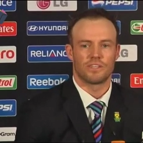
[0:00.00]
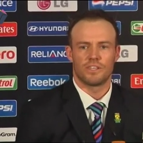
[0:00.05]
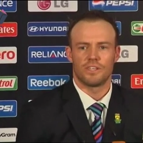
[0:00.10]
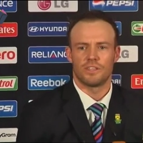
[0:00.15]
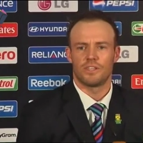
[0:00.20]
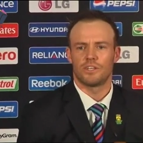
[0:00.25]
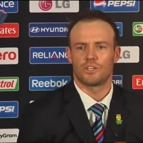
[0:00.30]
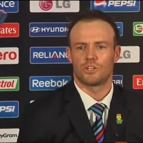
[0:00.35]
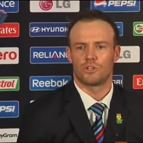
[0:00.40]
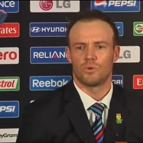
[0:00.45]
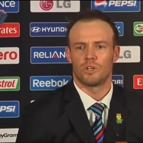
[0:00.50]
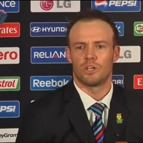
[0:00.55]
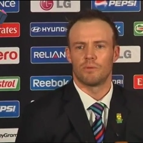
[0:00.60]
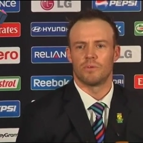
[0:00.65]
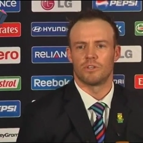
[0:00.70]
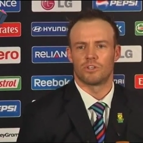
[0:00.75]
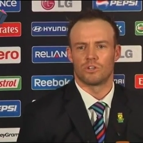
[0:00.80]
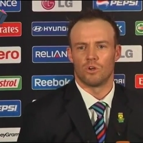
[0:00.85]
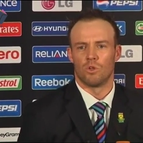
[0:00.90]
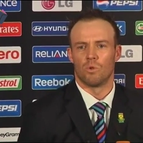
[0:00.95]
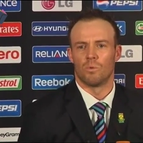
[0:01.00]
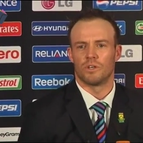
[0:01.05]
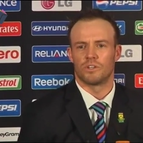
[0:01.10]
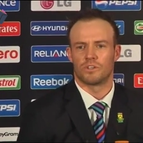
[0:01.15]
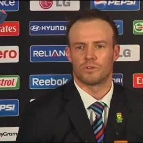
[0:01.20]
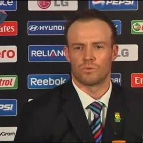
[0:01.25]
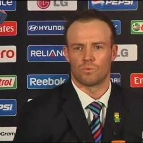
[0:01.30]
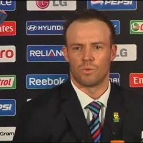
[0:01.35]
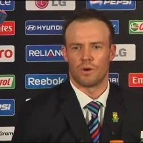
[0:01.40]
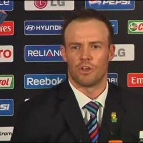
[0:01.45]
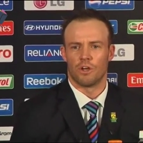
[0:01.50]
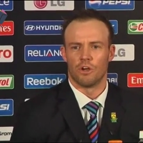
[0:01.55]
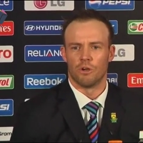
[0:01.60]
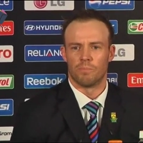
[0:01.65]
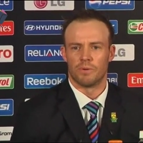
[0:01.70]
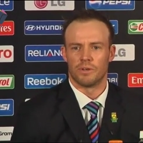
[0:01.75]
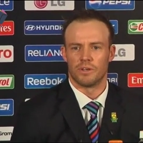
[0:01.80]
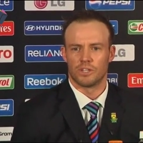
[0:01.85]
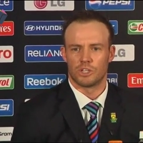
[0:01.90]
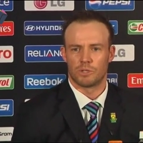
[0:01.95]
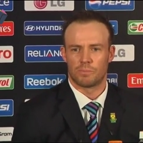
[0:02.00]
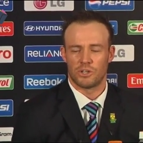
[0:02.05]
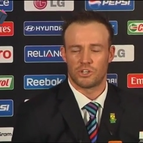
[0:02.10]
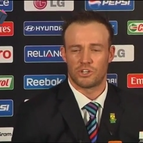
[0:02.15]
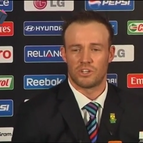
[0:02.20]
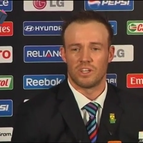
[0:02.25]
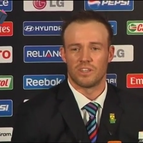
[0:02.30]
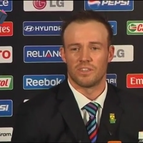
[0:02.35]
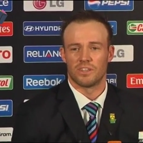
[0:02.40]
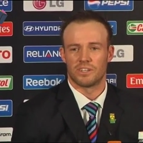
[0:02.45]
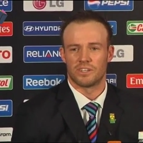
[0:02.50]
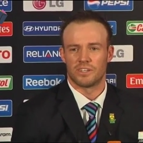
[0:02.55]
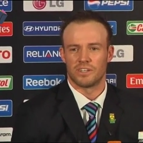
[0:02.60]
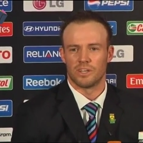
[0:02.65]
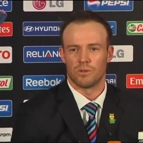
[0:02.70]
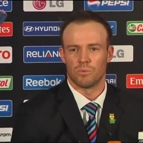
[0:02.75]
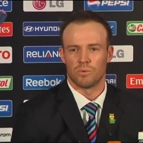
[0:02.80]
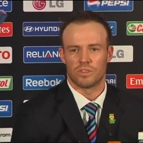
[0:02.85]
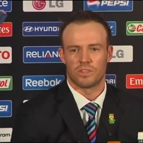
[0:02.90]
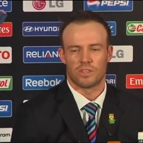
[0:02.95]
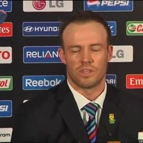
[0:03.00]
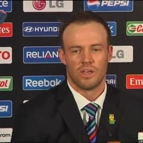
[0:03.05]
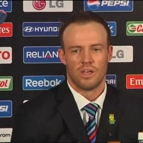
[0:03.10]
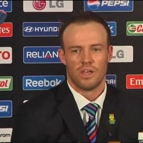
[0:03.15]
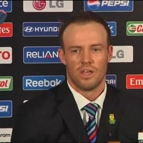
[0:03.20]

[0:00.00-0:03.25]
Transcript: these tournaments are always quite open, especially this year with